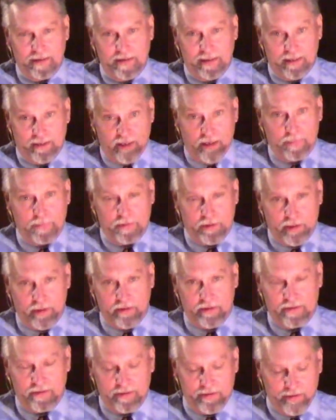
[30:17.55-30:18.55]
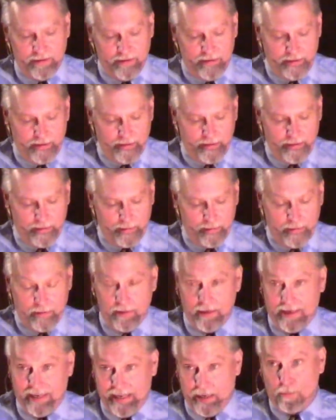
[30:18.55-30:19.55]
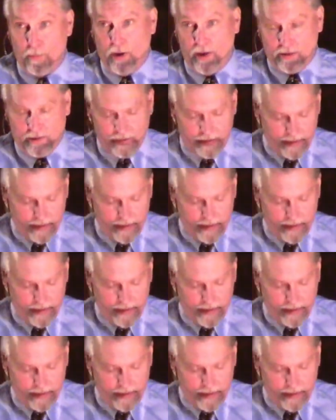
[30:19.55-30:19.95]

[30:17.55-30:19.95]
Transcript: Egyptians, that he was an